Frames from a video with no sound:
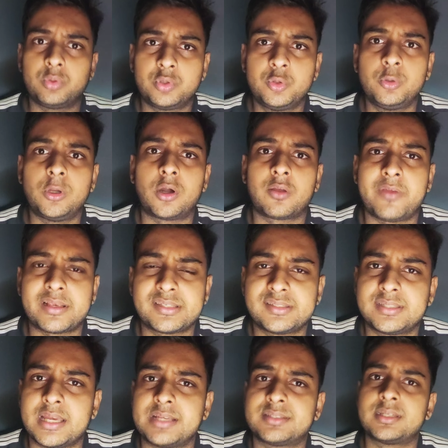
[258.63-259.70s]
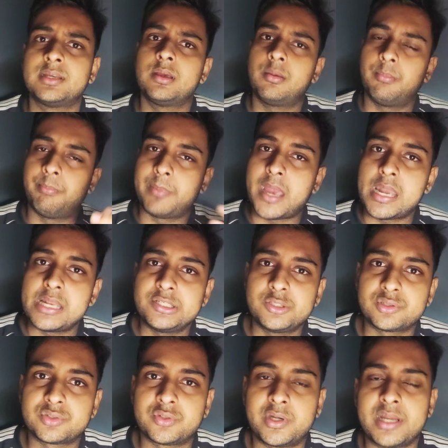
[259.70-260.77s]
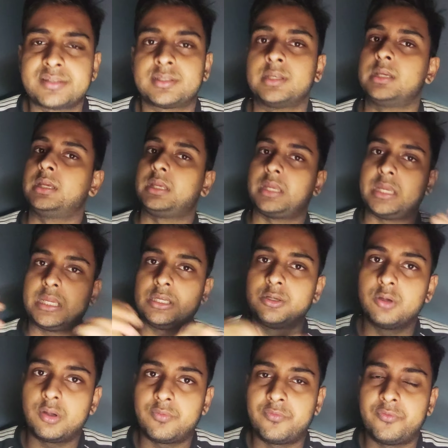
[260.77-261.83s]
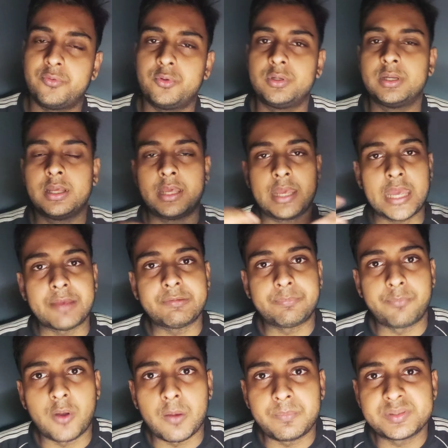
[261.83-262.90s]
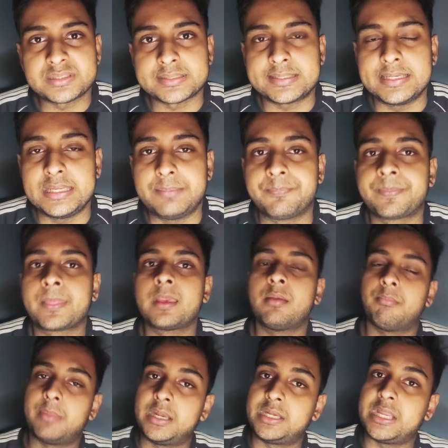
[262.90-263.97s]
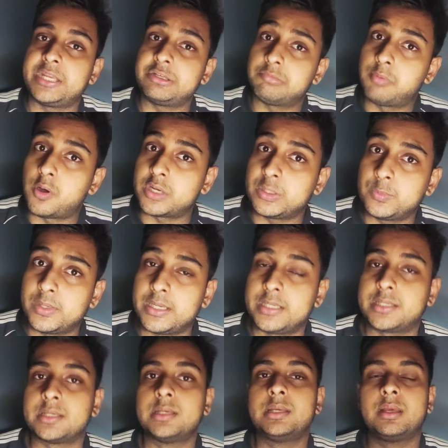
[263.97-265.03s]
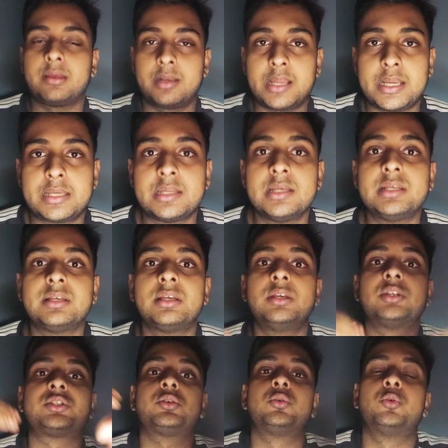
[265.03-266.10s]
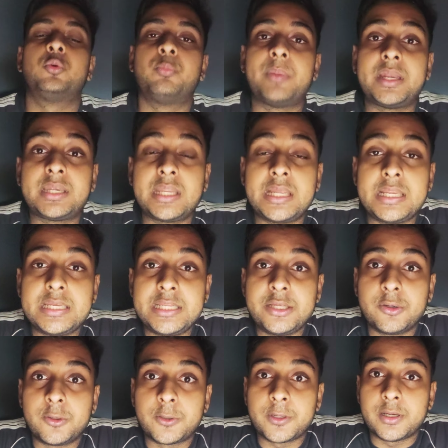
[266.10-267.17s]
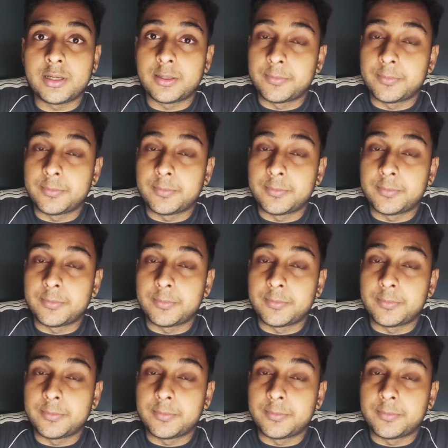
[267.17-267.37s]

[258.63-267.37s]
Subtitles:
do a lot of exercise, manage your stress, eat good food, have a proper sleep, maintain your body weight, right? So maintain your